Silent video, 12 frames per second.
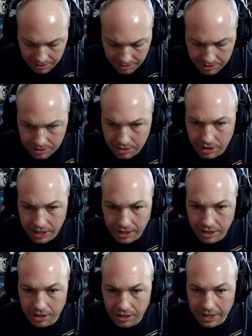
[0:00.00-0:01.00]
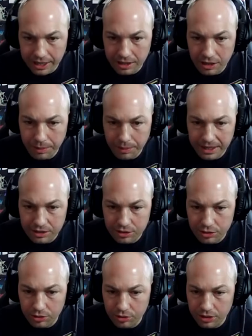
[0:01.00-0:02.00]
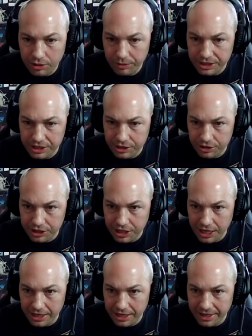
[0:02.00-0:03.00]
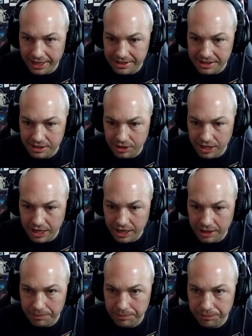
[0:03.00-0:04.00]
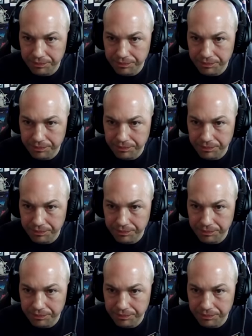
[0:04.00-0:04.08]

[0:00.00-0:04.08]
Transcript: So there, I can go back to the original shot and that's still there.